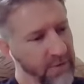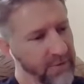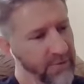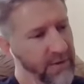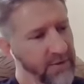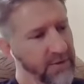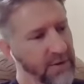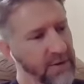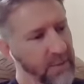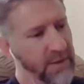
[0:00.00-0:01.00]
of things
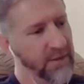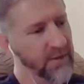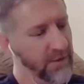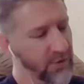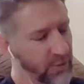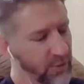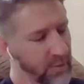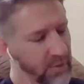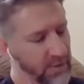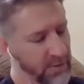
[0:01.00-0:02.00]
that can make this an
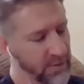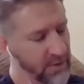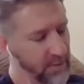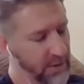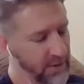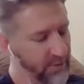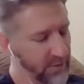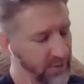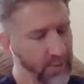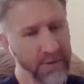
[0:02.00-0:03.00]
enjoyable and
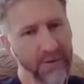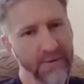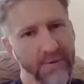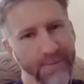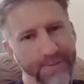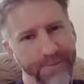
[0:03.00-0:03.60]
meaningful experience